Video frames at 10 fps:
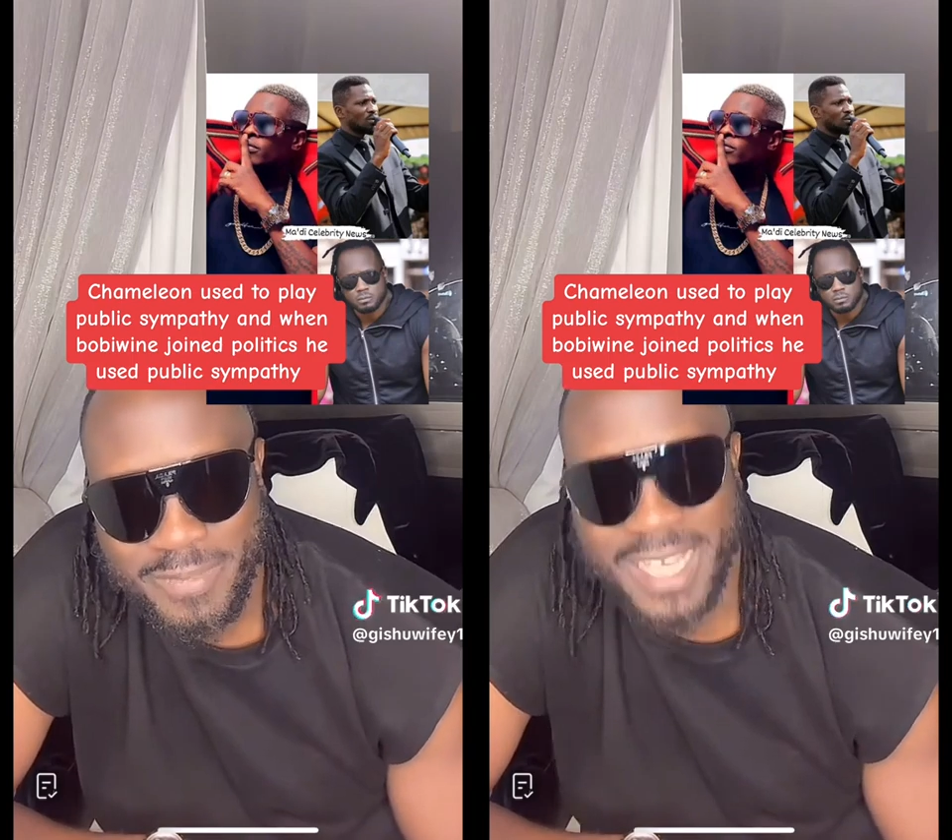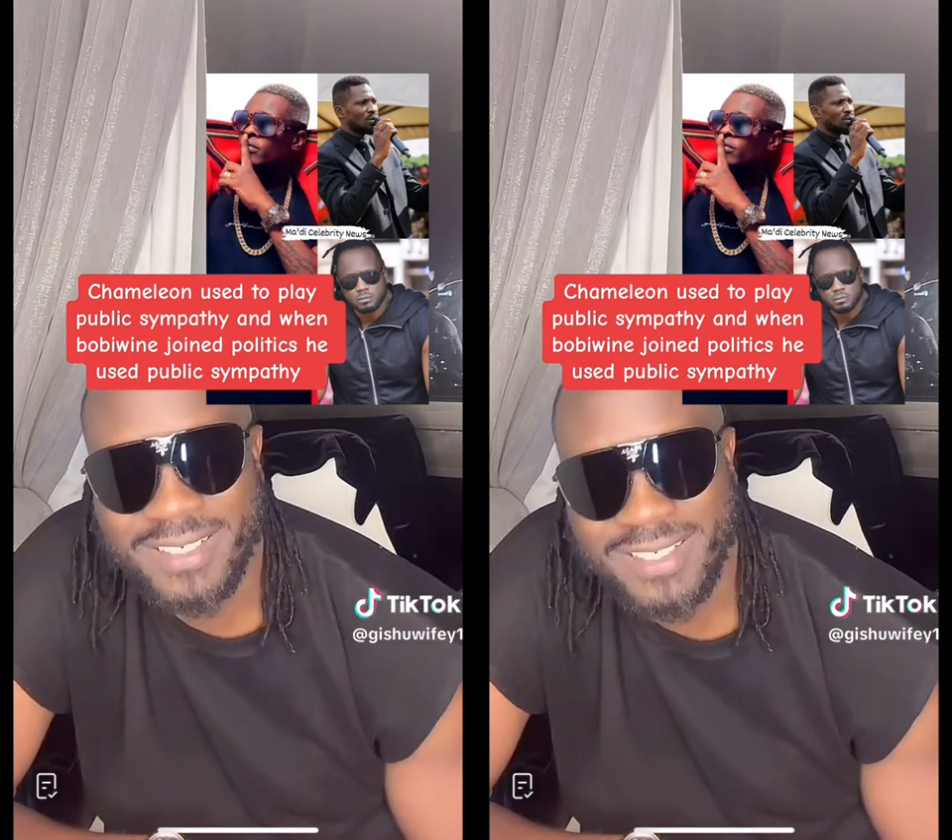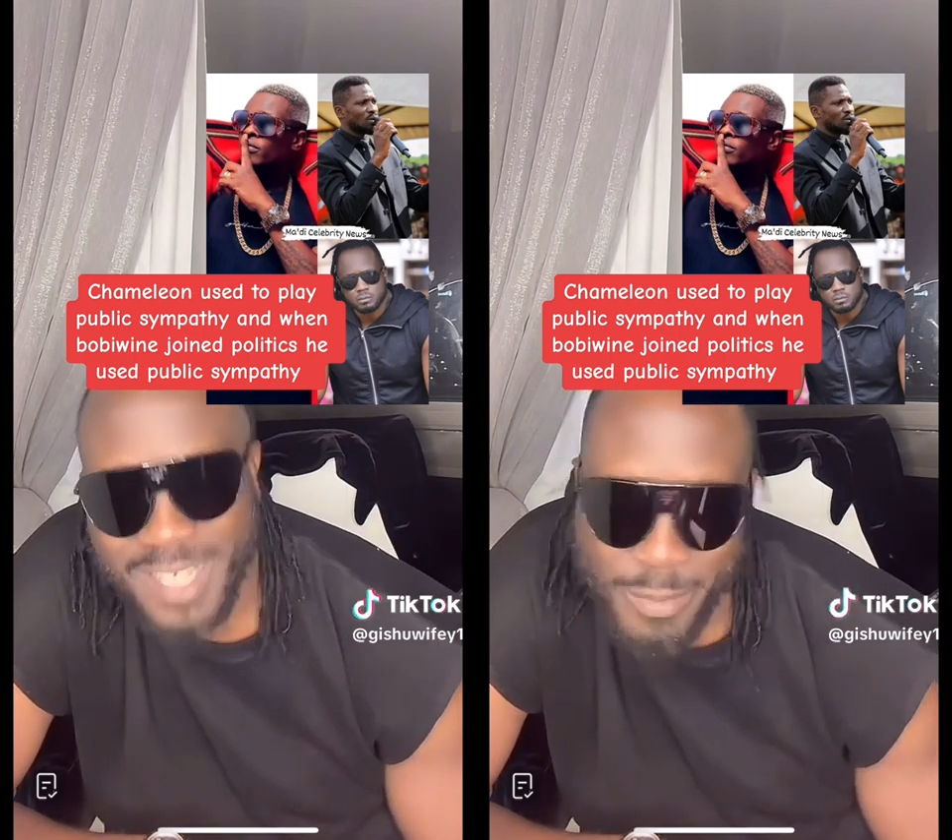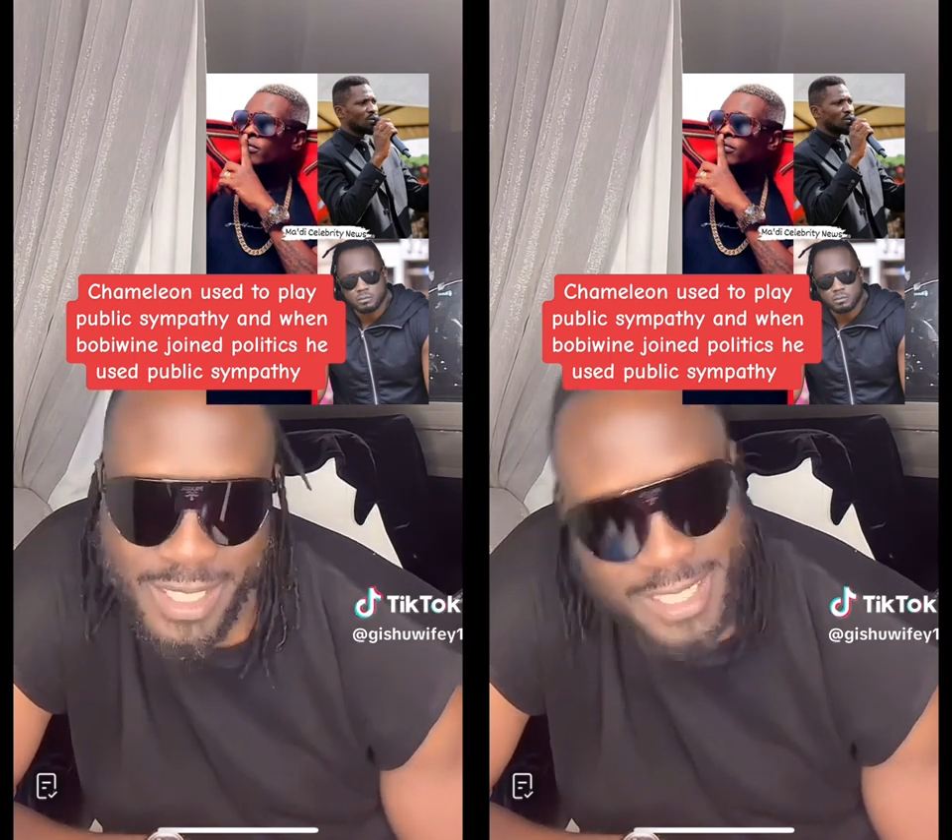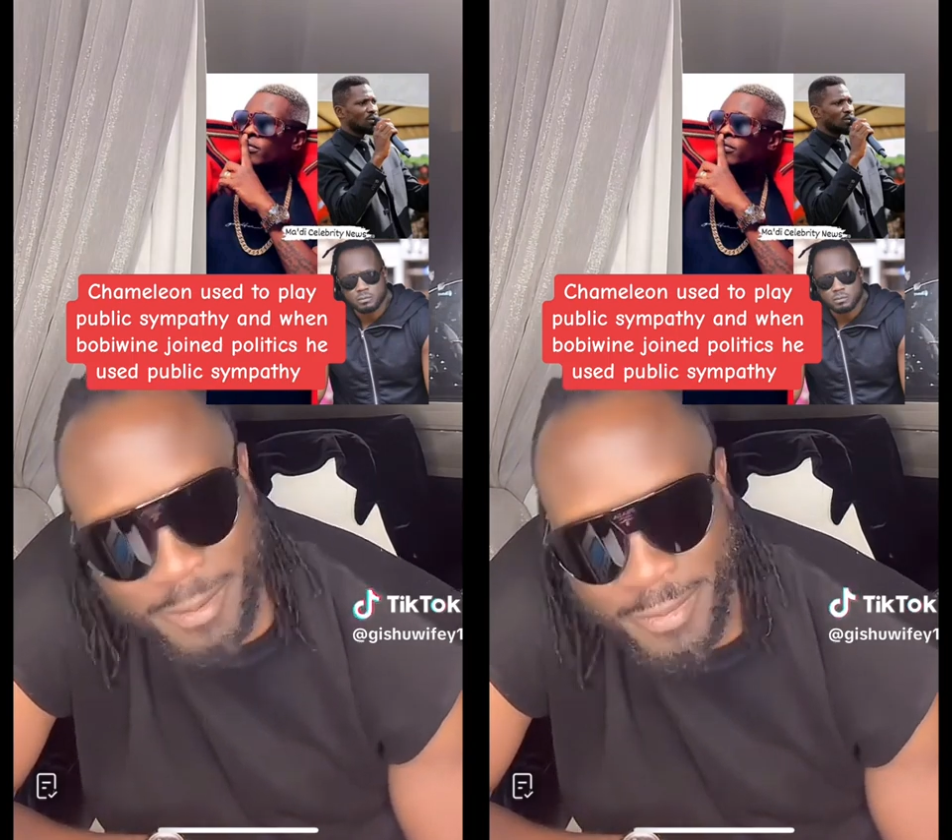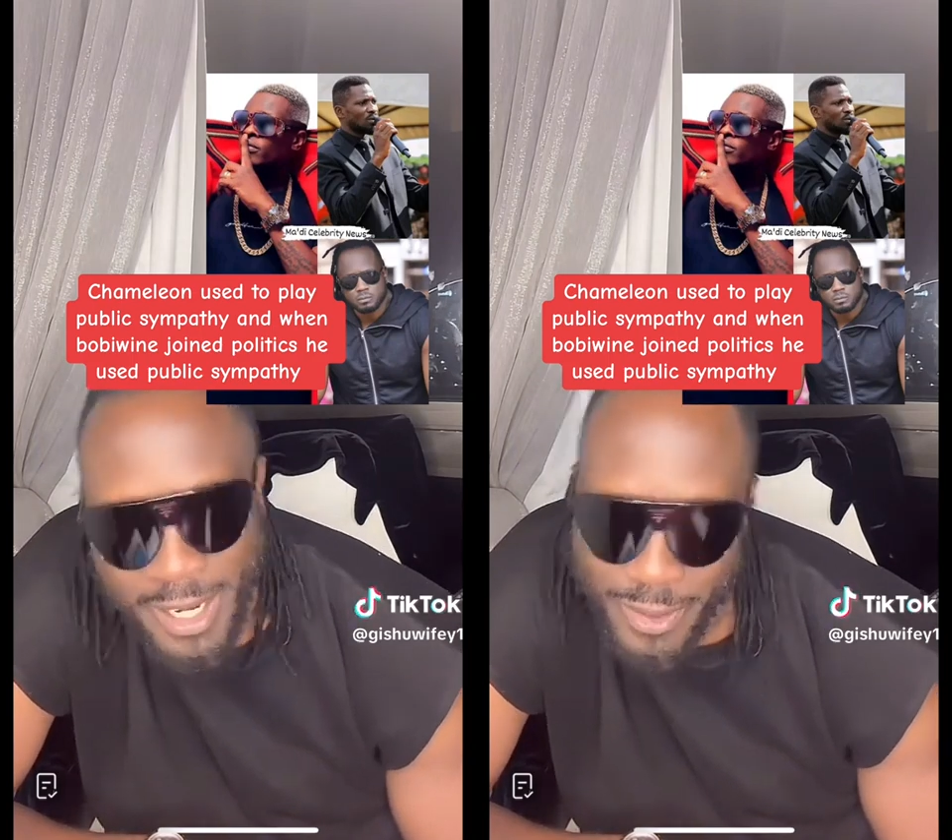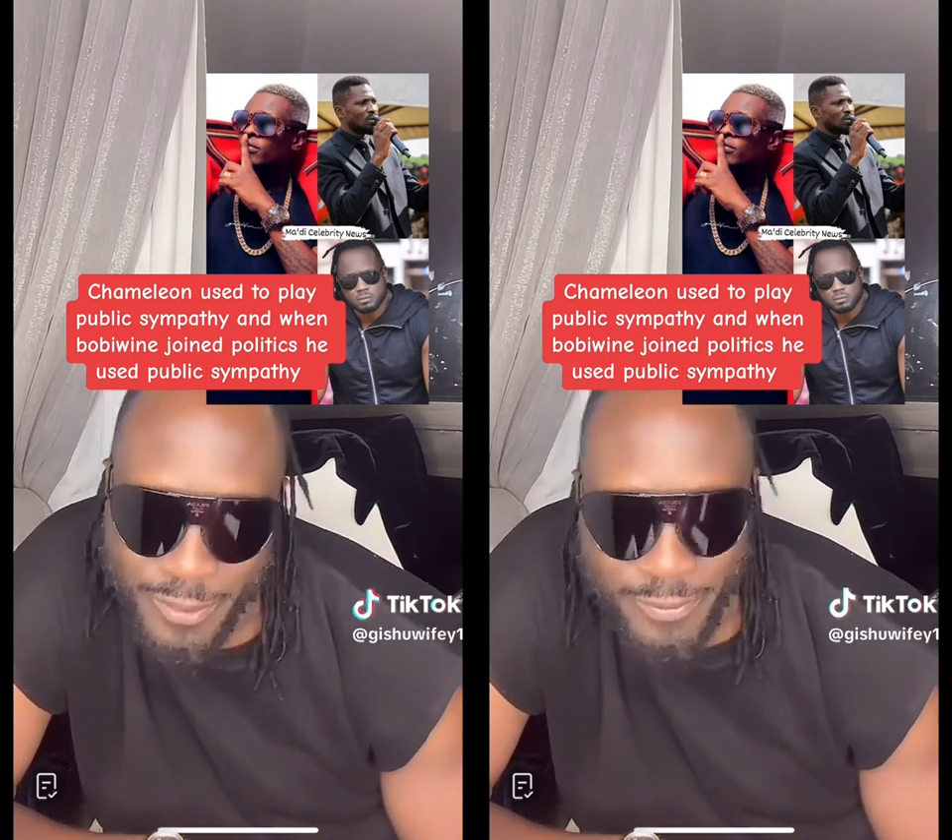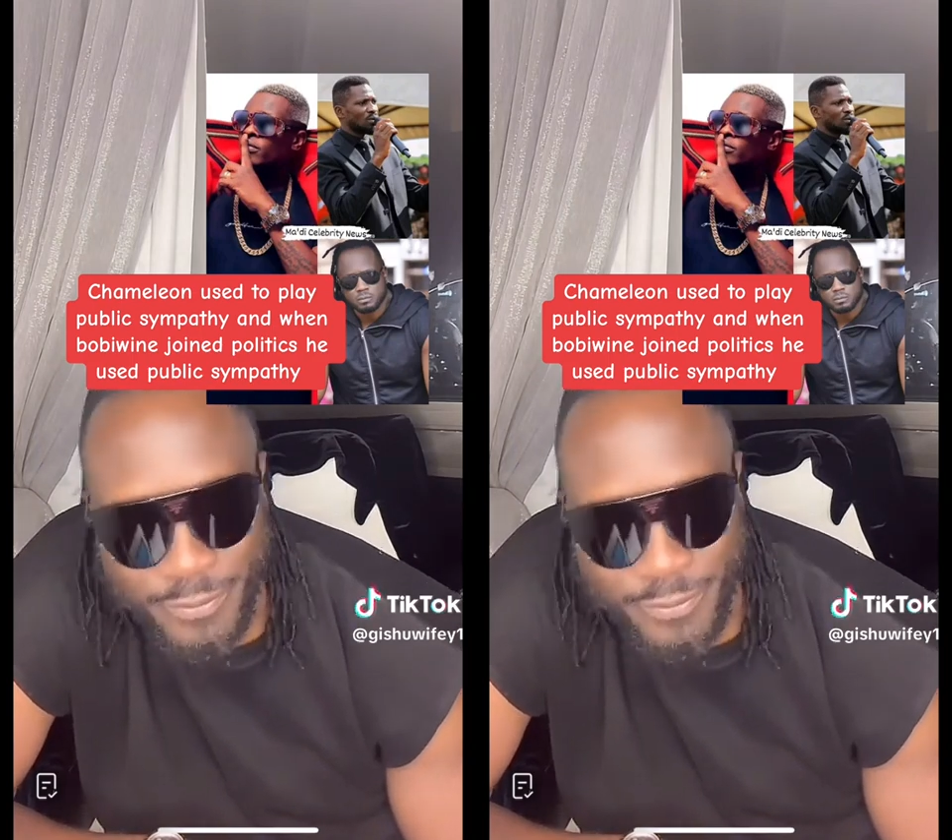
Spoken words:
that somehow,